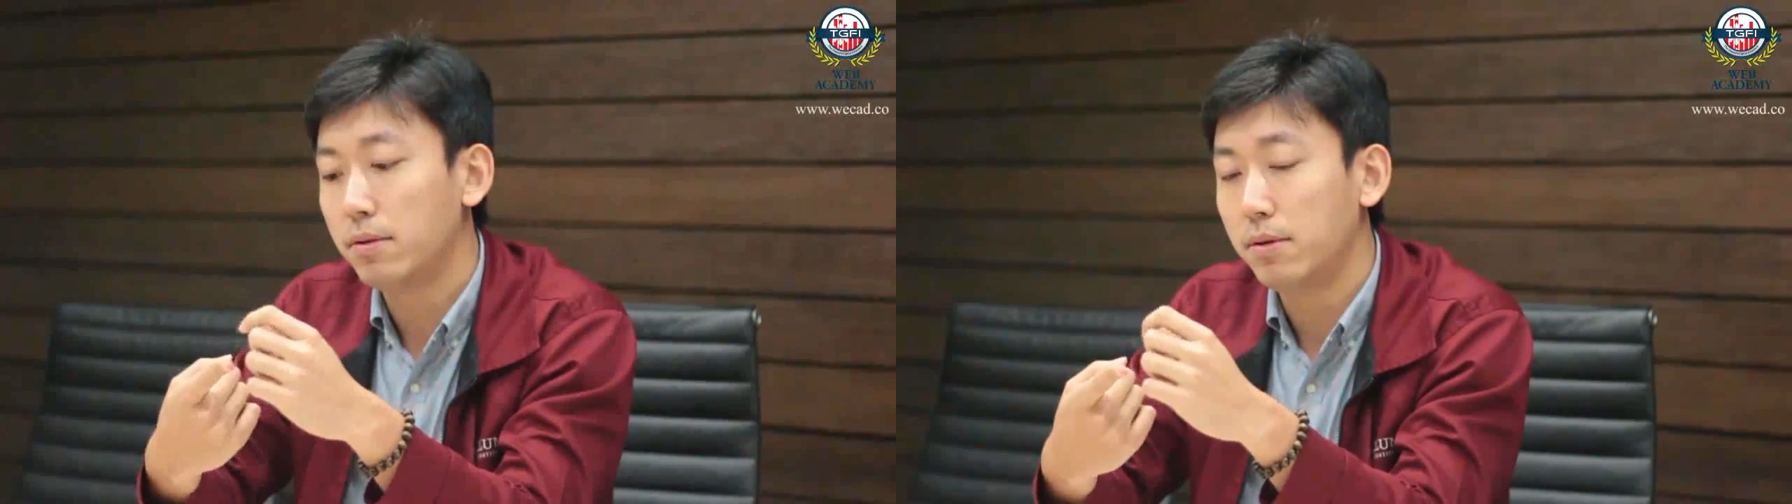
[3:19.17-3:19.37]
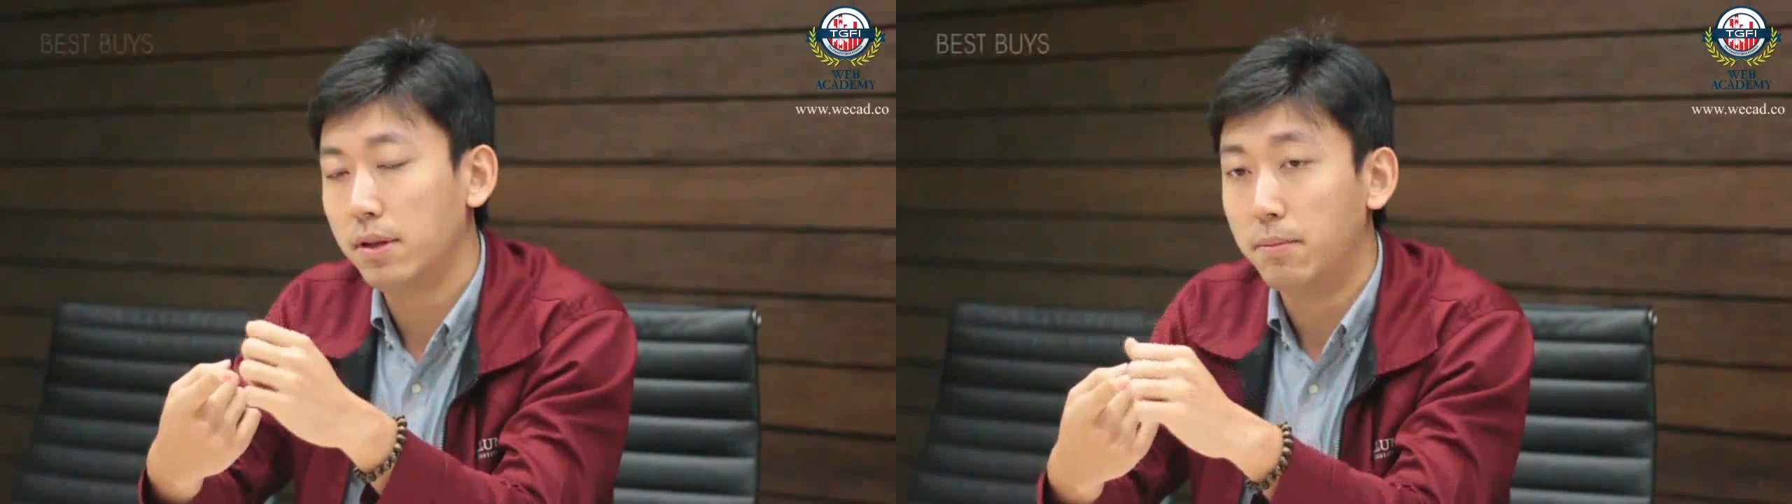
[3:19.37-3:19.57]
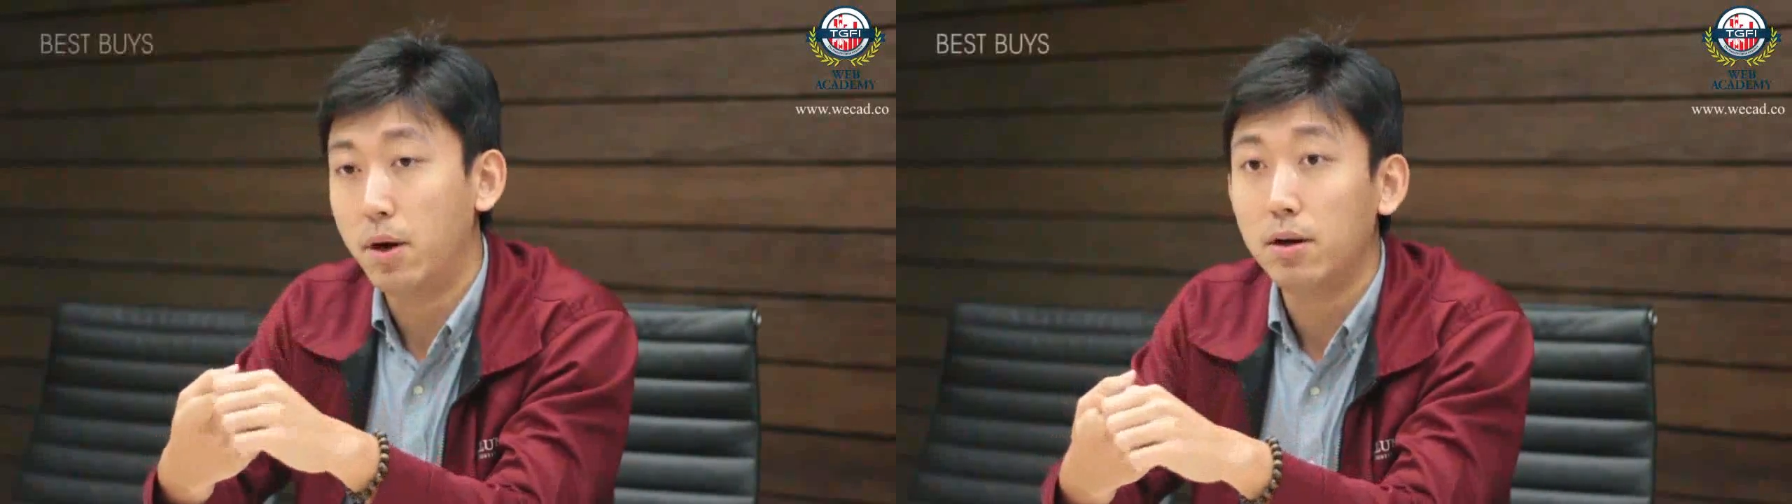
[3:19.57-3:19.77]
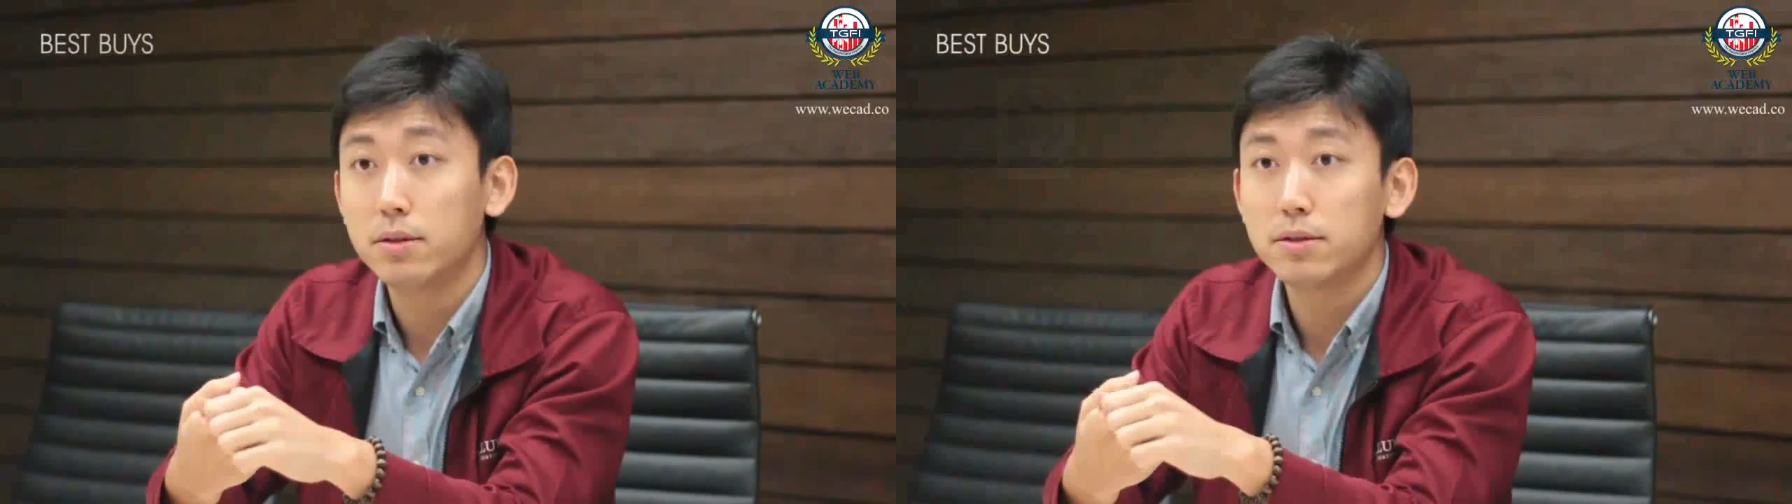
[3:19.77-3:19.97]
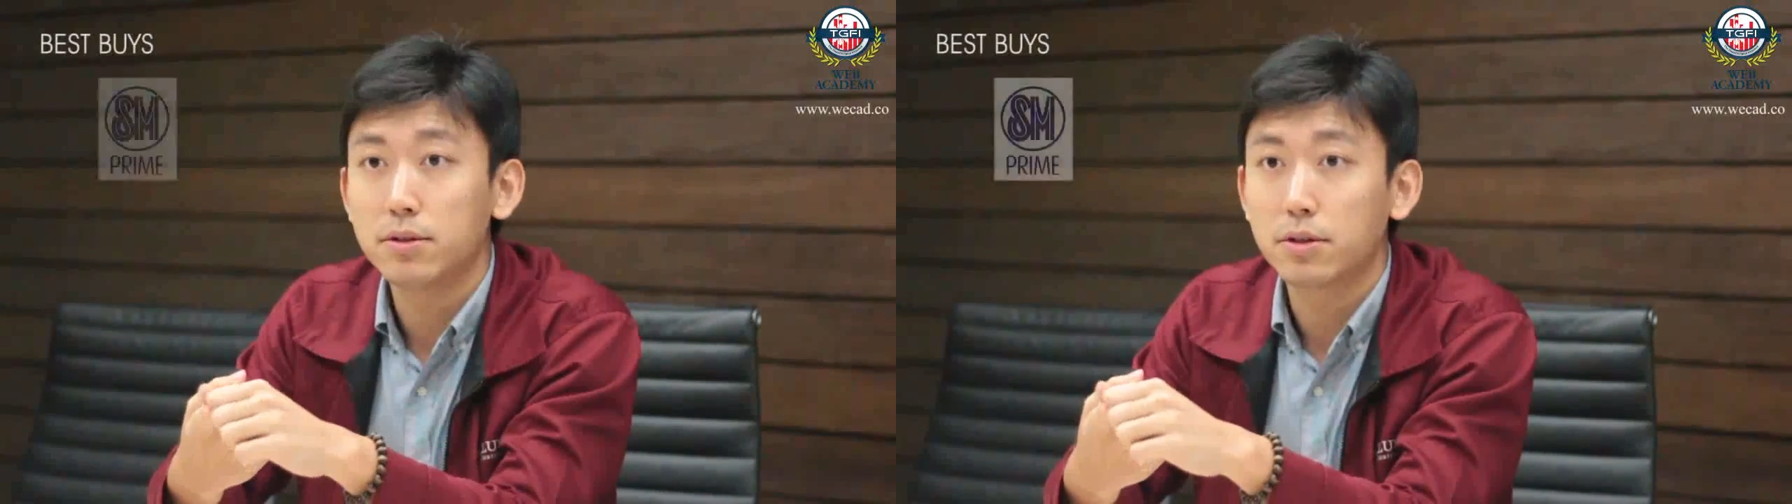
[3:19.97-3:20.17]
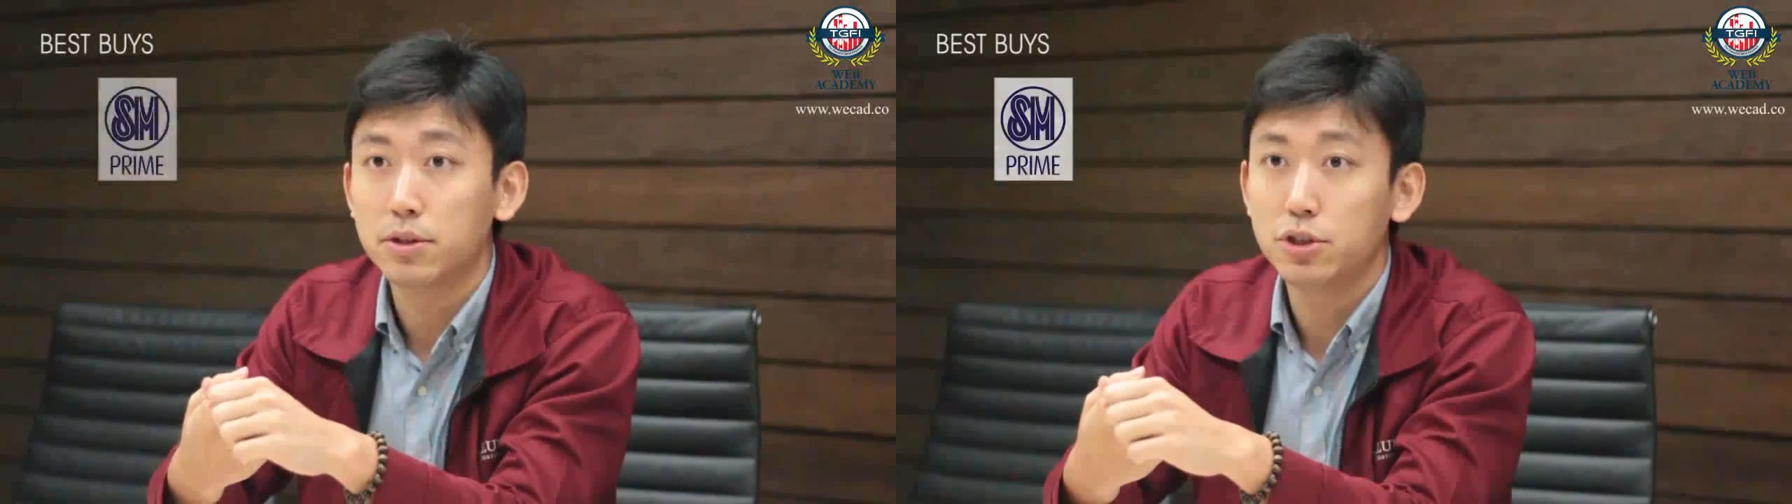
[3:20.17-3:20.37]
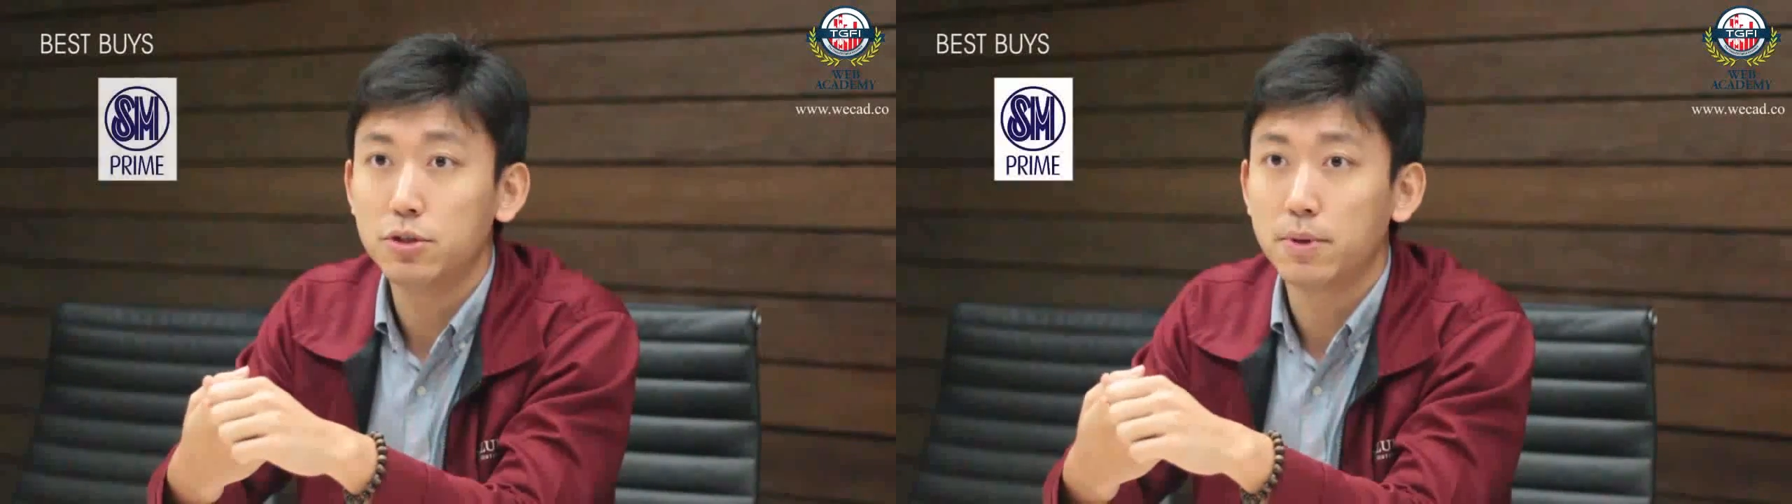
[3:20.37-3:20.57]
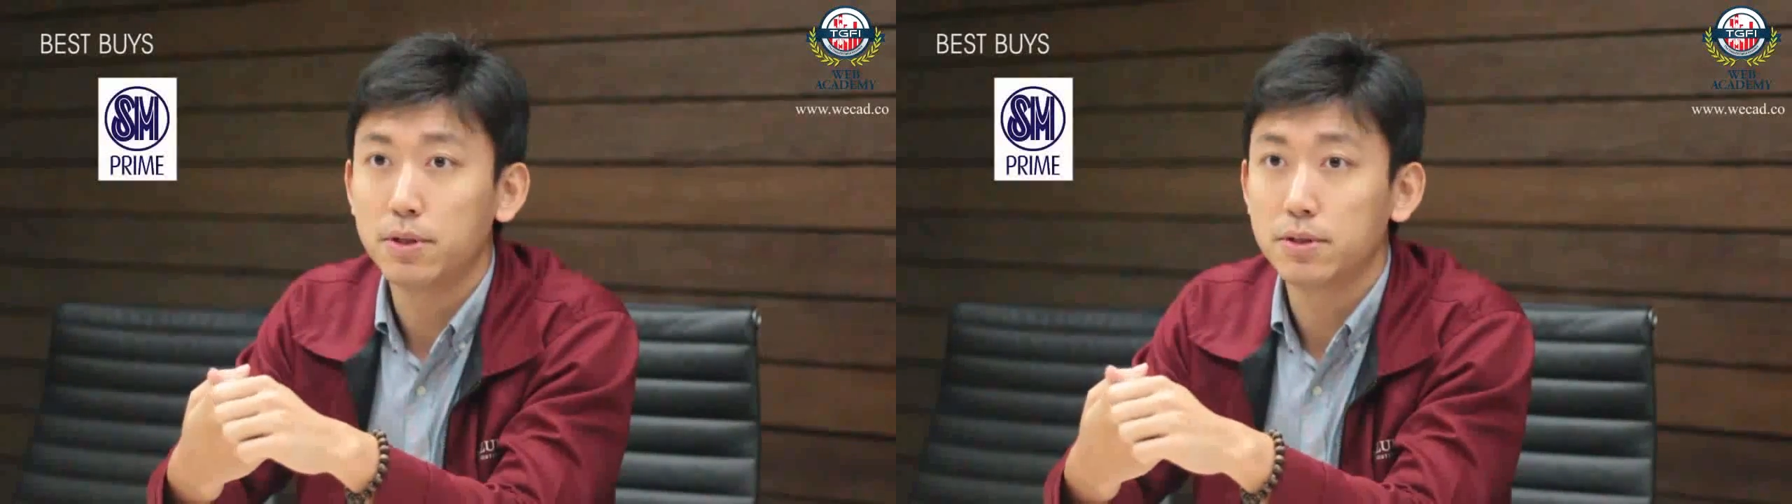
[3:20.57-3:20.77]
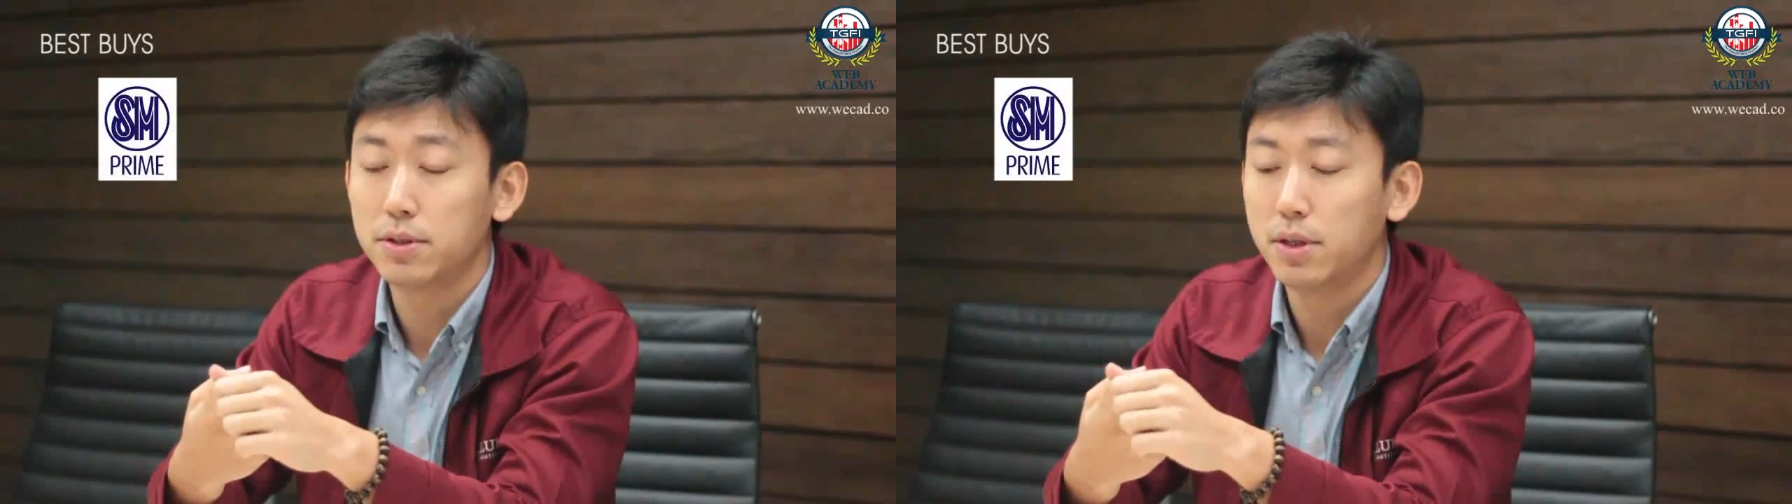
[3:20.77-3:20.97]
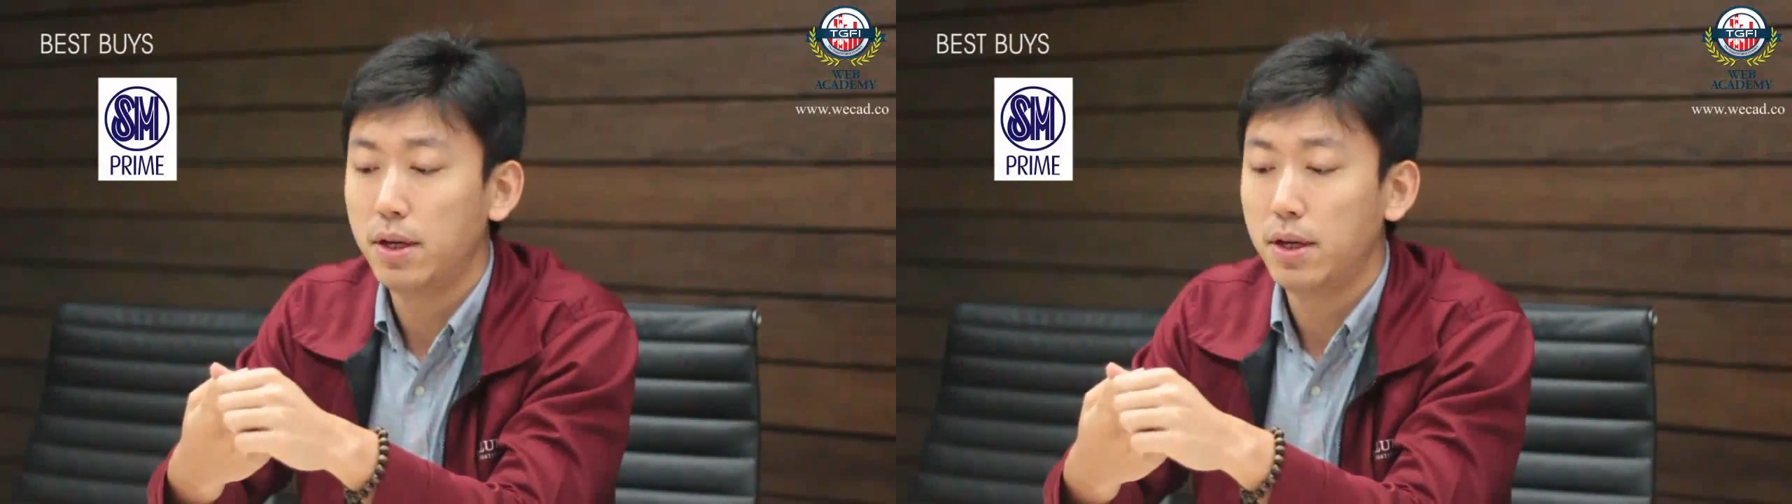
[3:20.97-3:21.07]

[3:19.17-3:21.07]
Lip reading: the malls, your consumers,